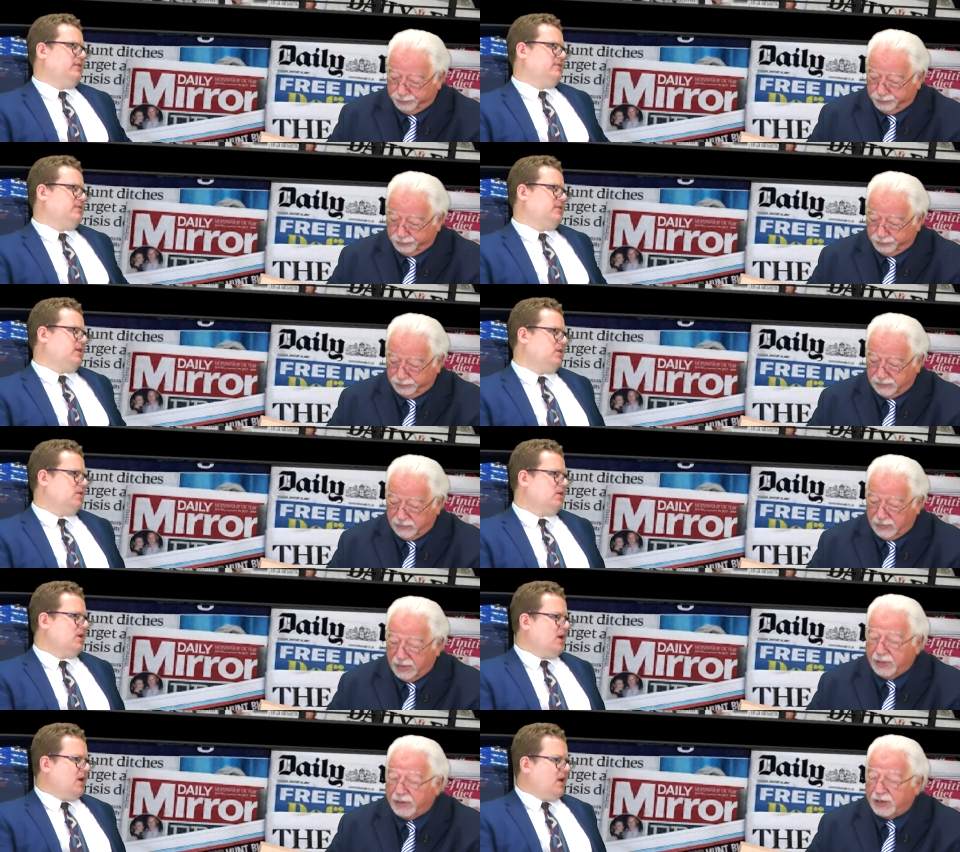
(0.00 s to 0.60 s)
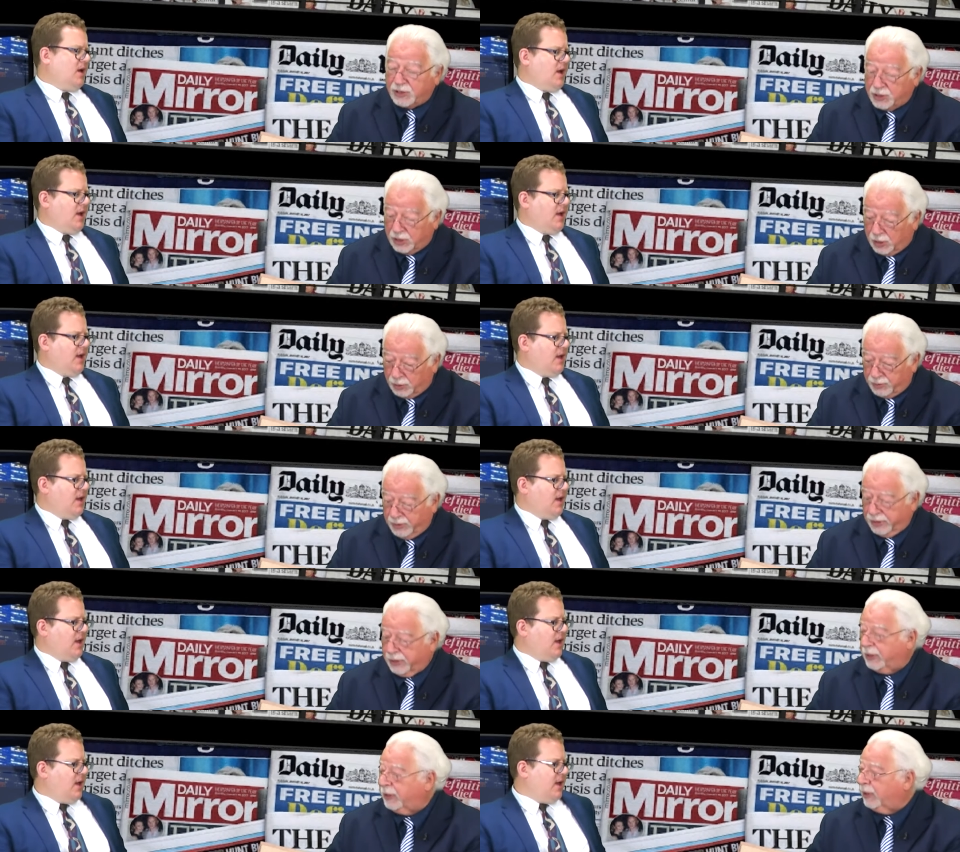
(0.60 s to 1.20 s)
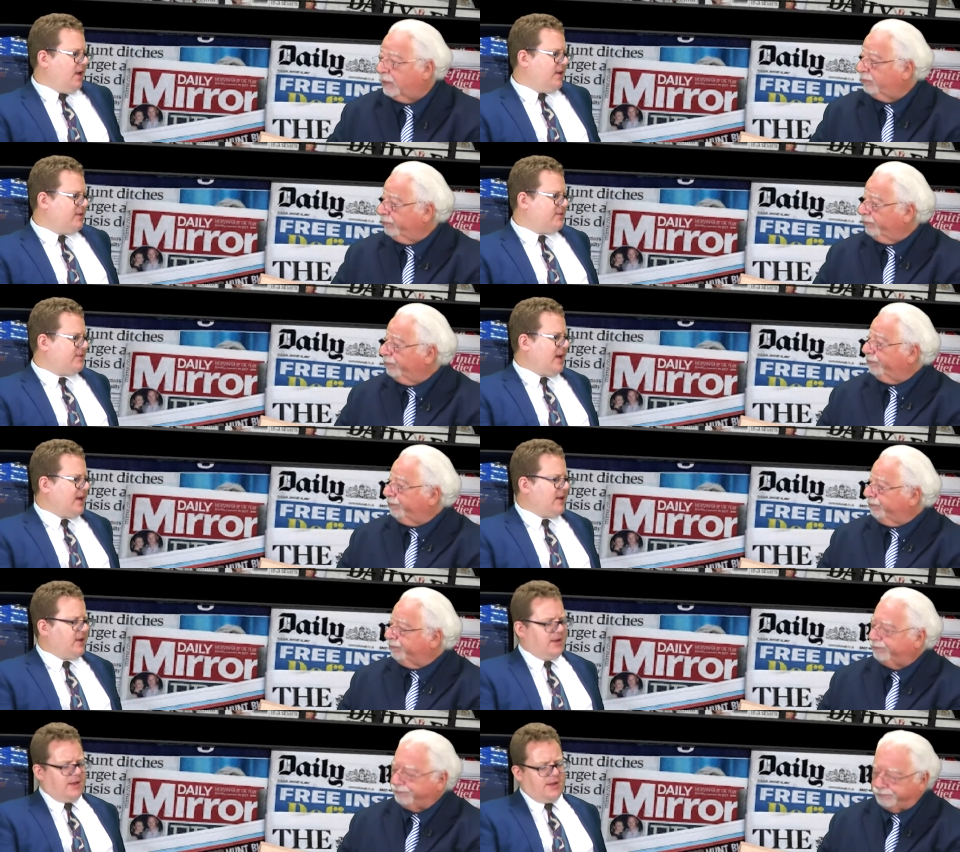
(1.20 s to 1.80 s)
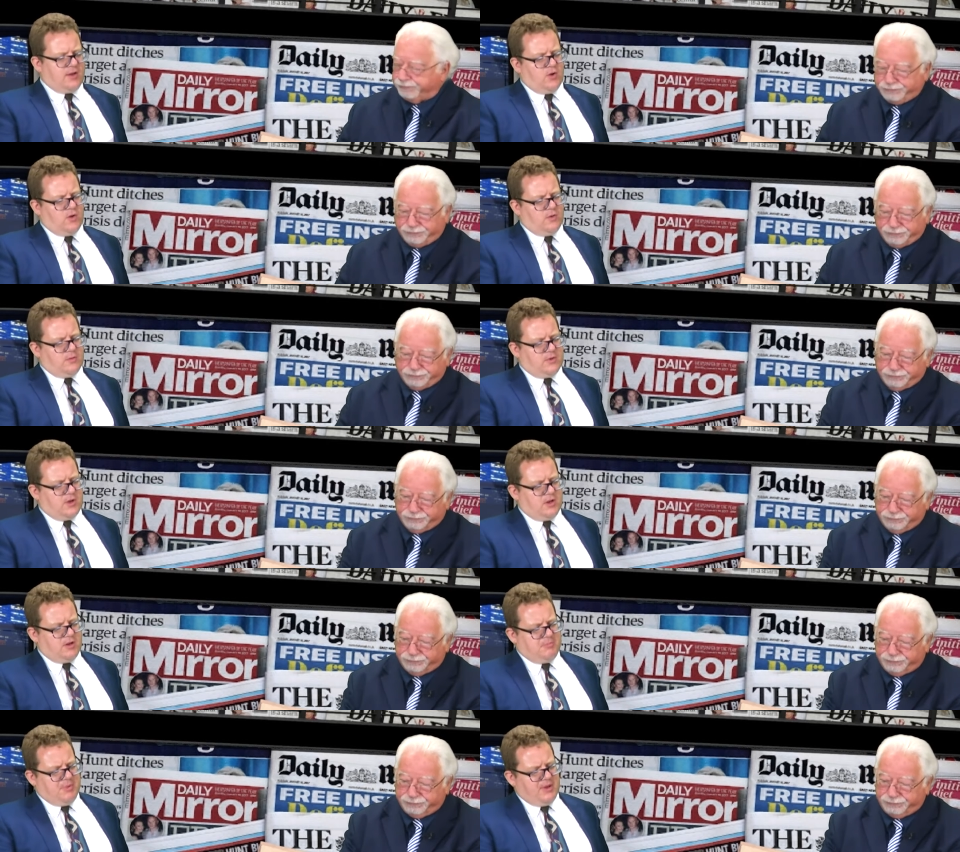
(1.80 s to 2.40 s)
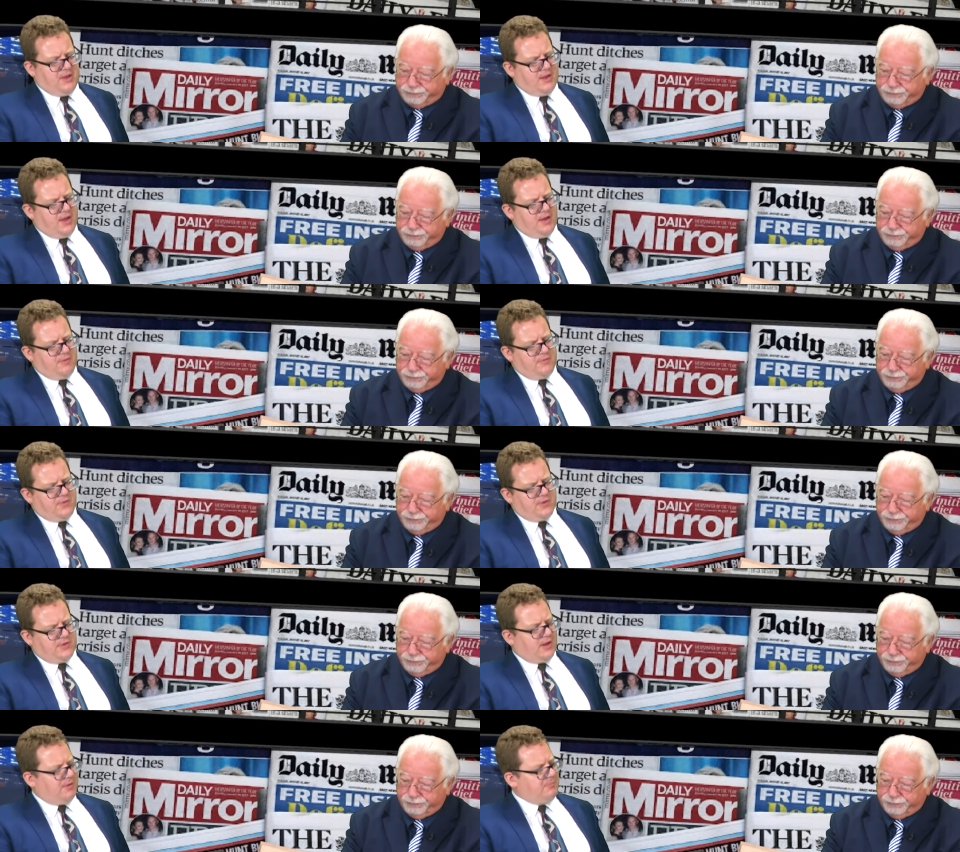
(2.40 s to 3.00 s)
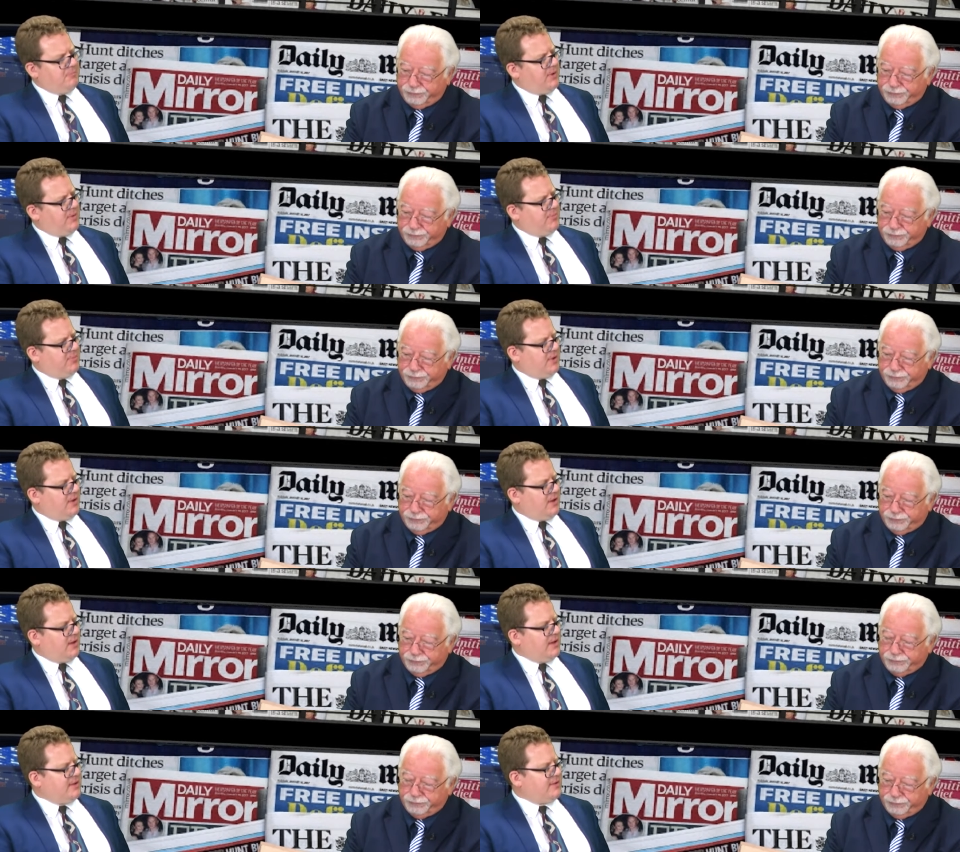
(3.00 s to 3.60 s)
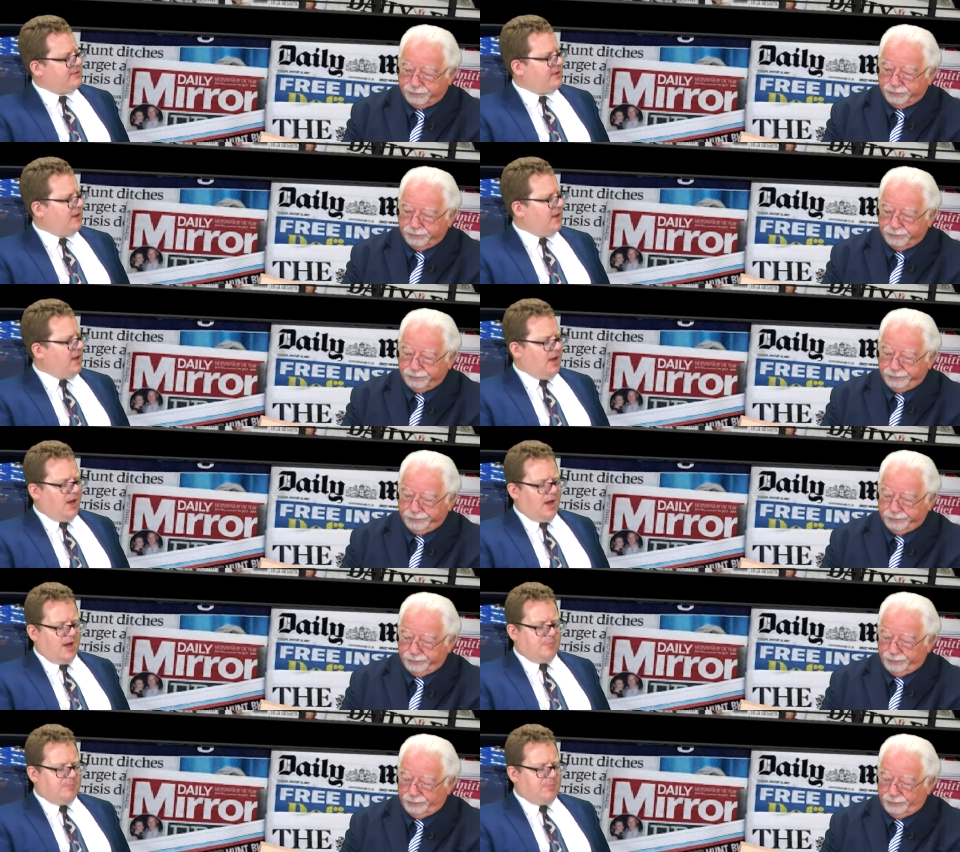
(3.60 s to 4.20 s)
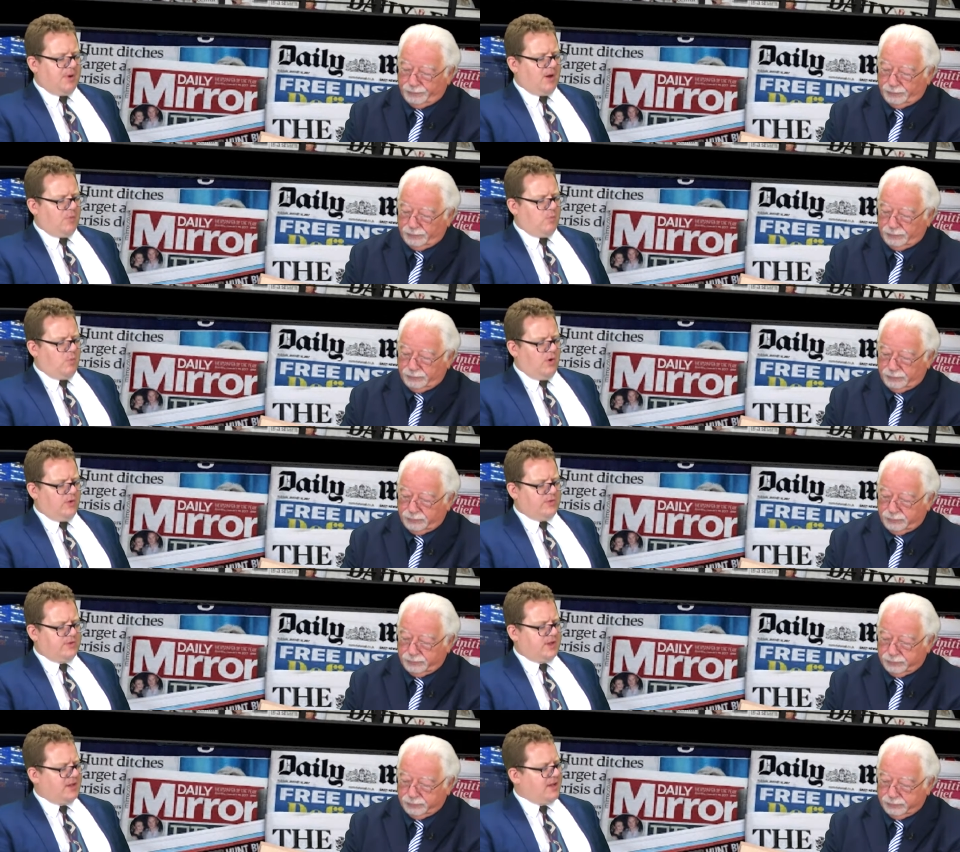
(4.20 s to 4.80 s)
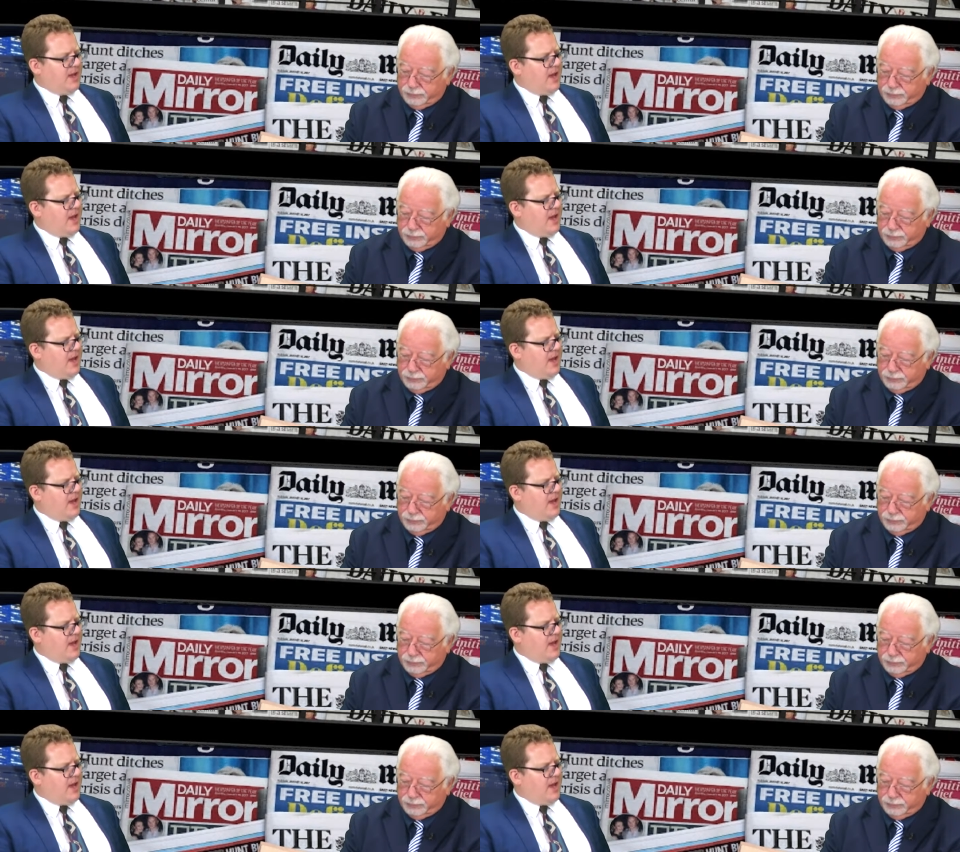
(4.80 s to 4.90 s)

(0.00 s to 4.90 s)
Speaker 1: so they actually own it. Yeah. It's sad that they're not going to be there for some people at least. Um, but what's going to